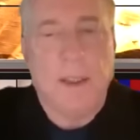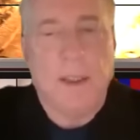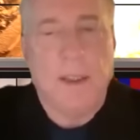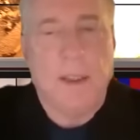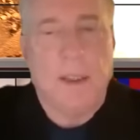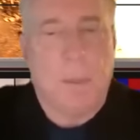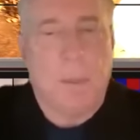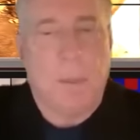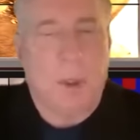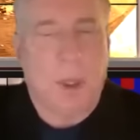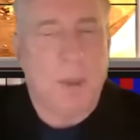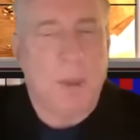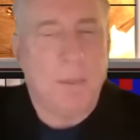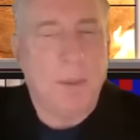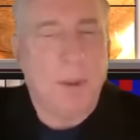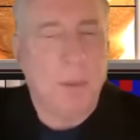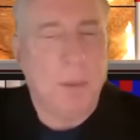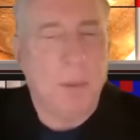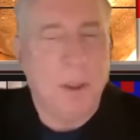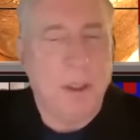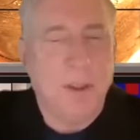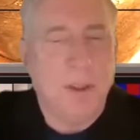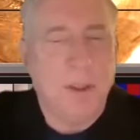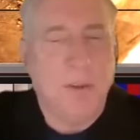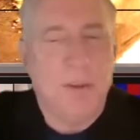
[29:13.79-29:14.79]
The problem
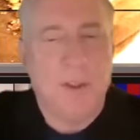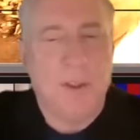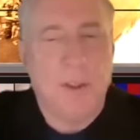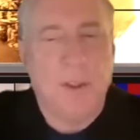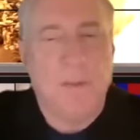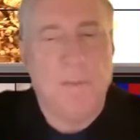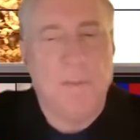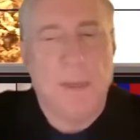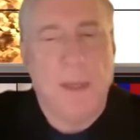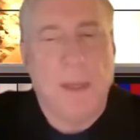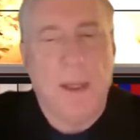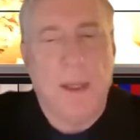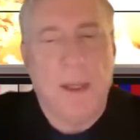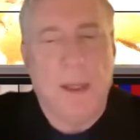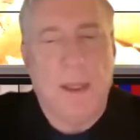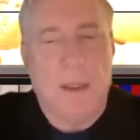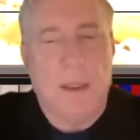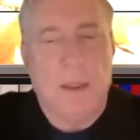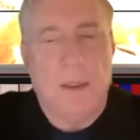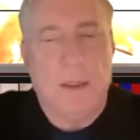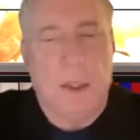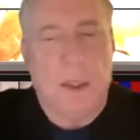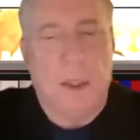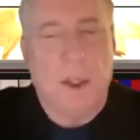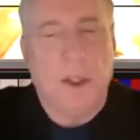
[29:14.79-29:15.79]
is that
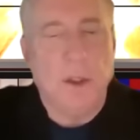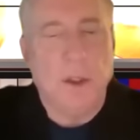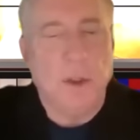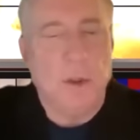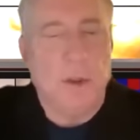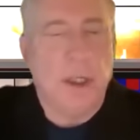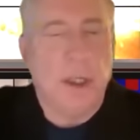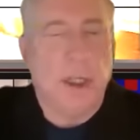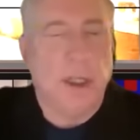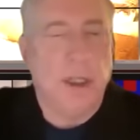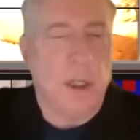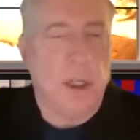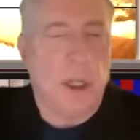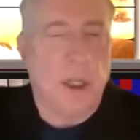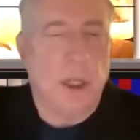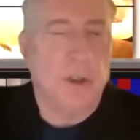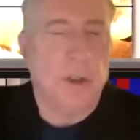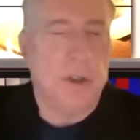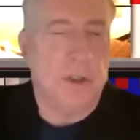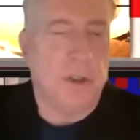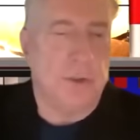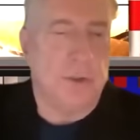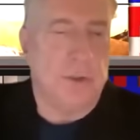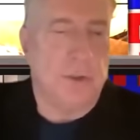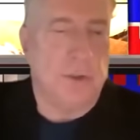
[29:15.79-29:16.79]
there are new
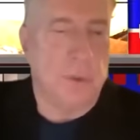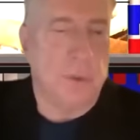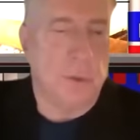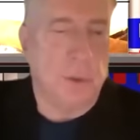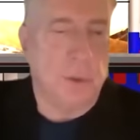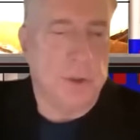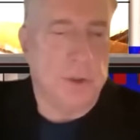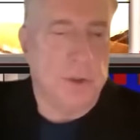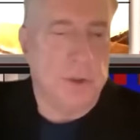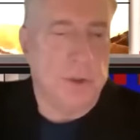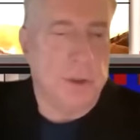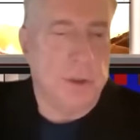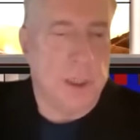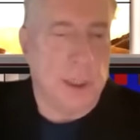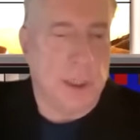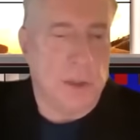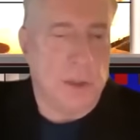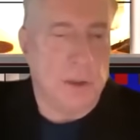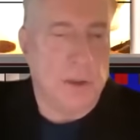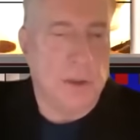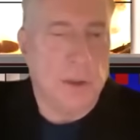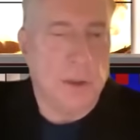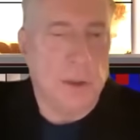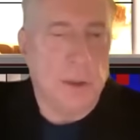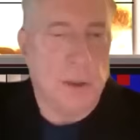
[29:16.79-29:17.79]
technologies in the region
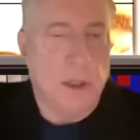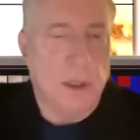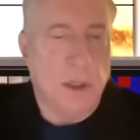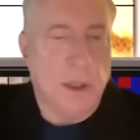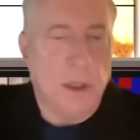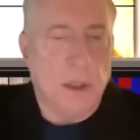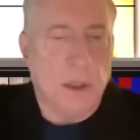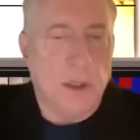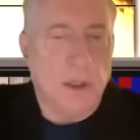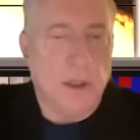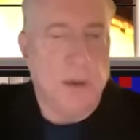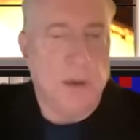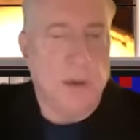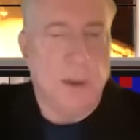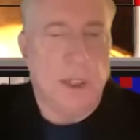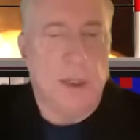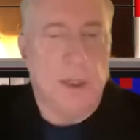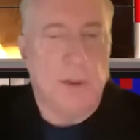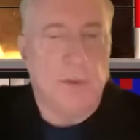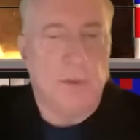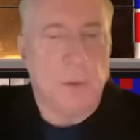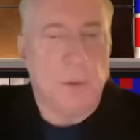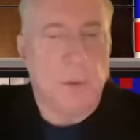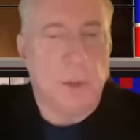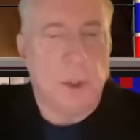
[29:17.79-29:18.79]
now. You
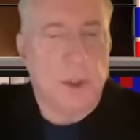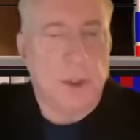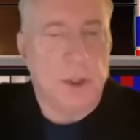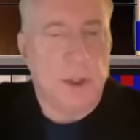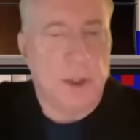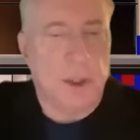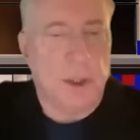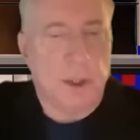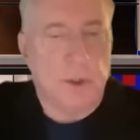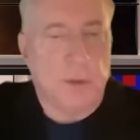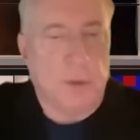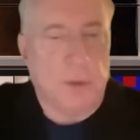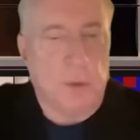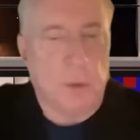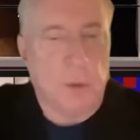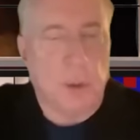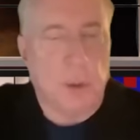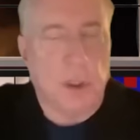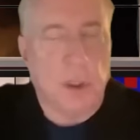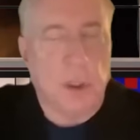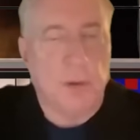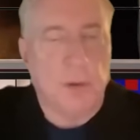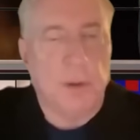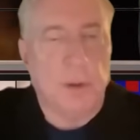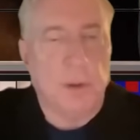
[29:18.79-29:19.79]
have the Russian
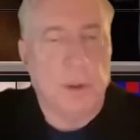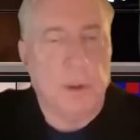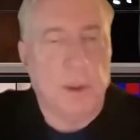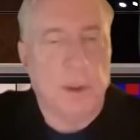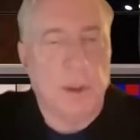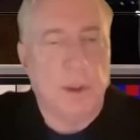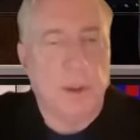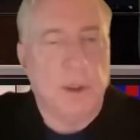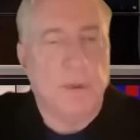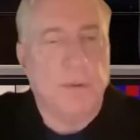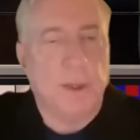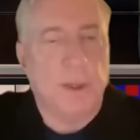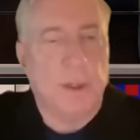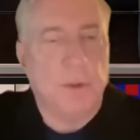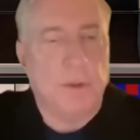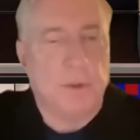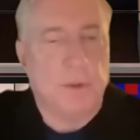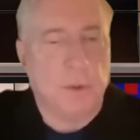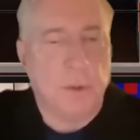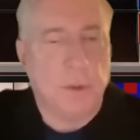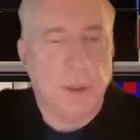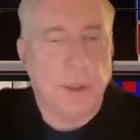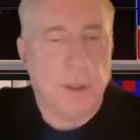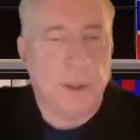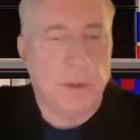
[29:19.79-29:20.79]
S-400 and you have
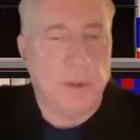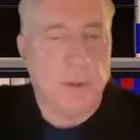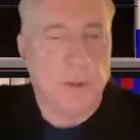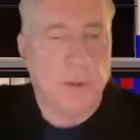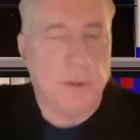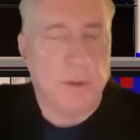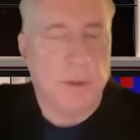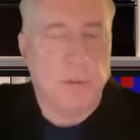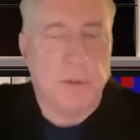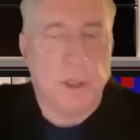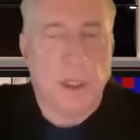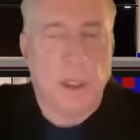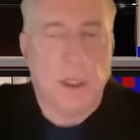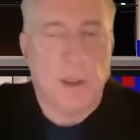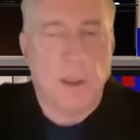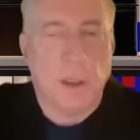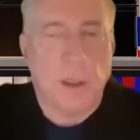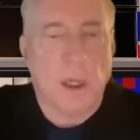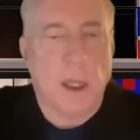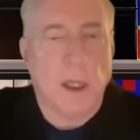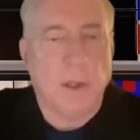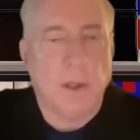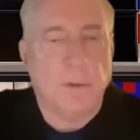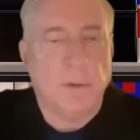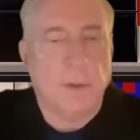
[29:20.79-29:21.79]
S-300s. You've got a
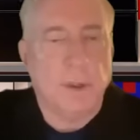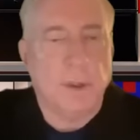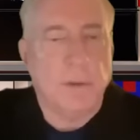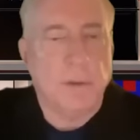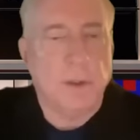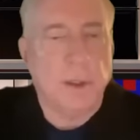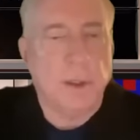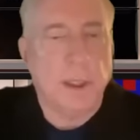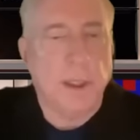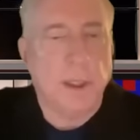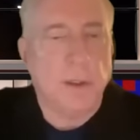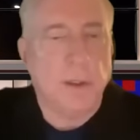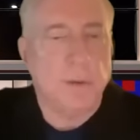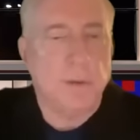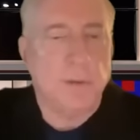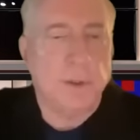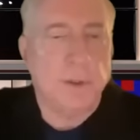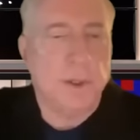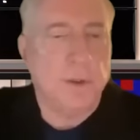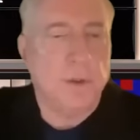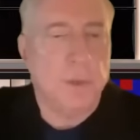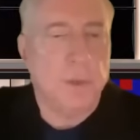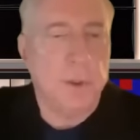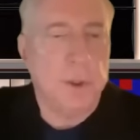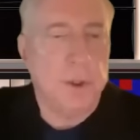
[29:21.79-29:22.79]
lot of different air
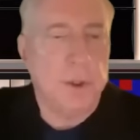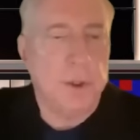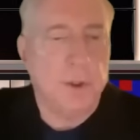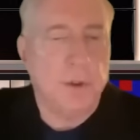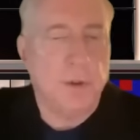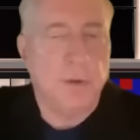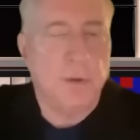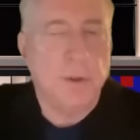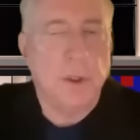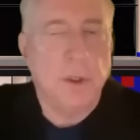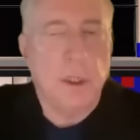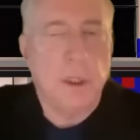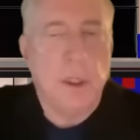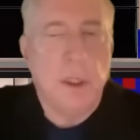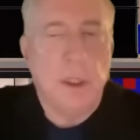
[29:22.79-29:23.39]
defense missions.